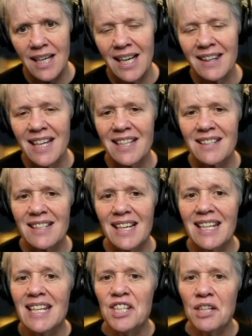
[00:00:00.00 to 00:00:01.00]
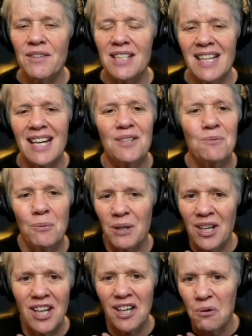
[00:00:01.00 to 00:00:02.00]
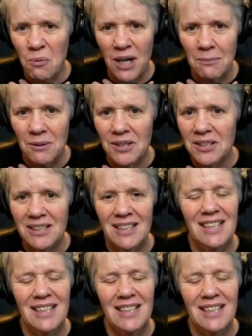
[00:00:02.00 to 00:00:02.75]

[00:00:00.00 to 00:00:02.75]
And that is, each of us has what we call a wobble.